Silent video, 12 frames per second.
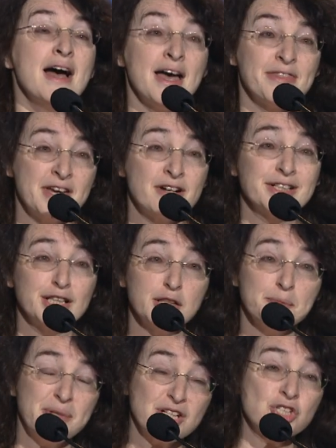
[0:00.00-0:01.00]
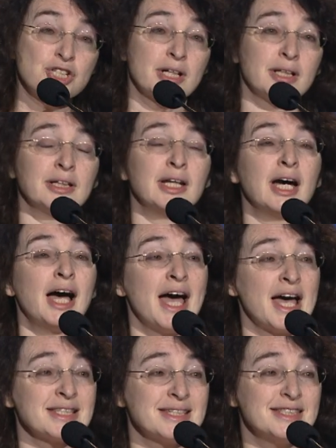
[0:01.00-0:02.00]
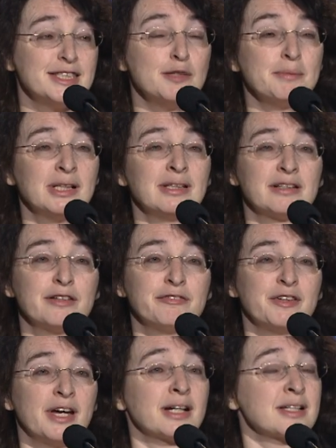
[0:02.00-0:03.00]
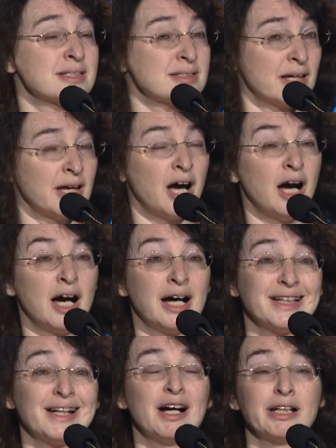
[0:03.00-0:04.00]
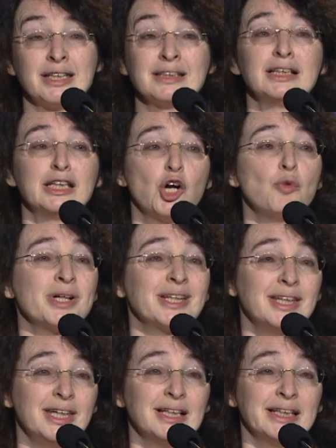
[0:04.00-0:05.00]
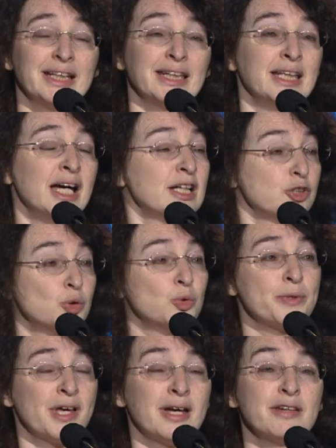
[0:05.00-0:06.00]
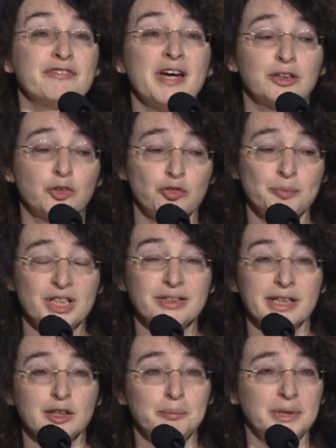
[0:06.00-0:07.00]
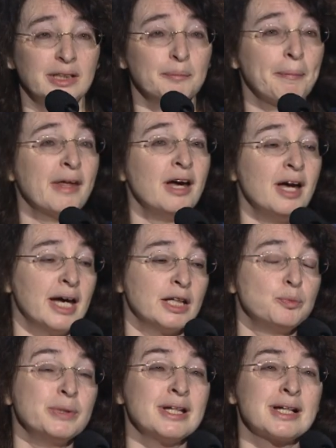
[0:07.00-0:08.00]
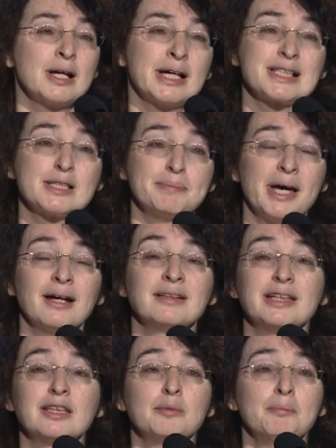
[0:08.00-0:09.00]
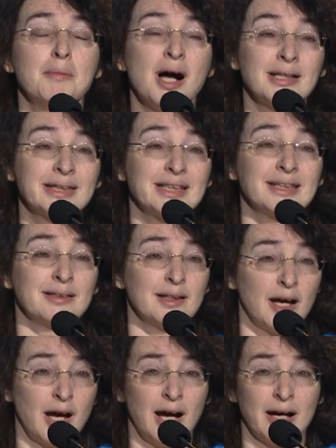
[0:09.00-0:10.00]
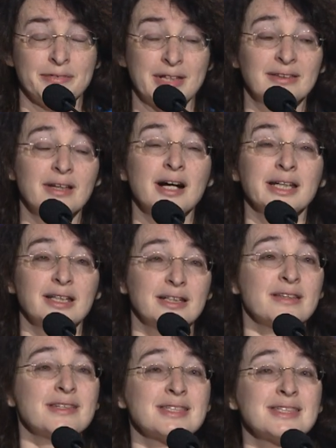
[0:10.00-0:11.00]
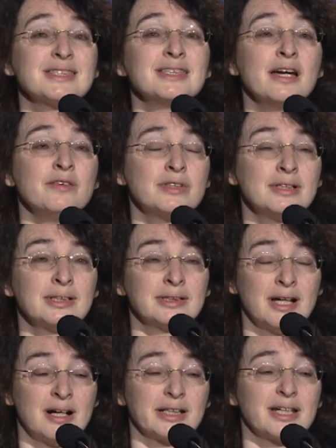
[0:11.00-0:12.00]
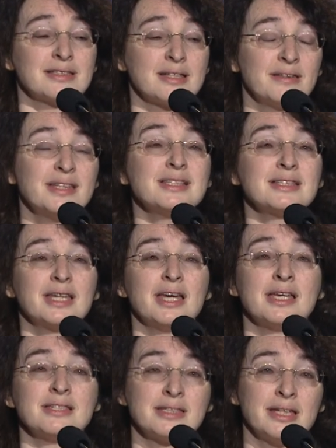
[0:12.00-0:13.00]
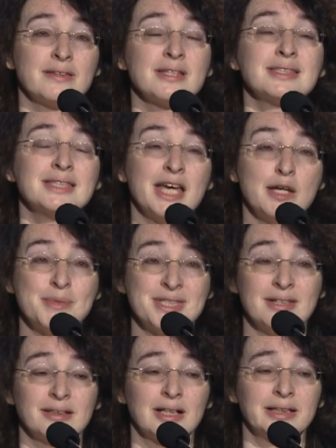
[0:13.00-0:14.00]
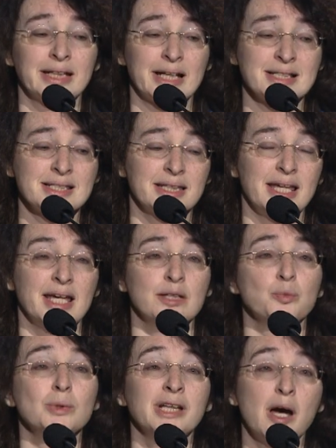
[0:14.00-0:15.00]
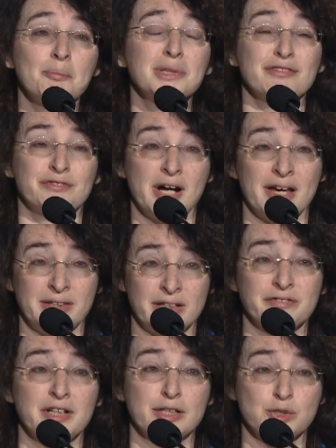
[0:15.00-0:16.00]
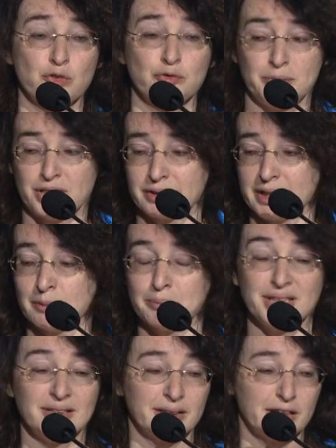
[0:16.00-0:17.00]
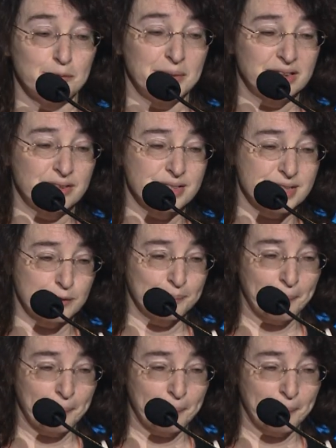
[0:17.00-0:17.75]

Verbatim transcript: Their inhibition has similar effects uh, in glioma killing to the effect of 10 b And we expect that multi, uh, the targeting the several targets, in this case, in the same signaling cascade, will amplify the effects of 10 b inhibitors.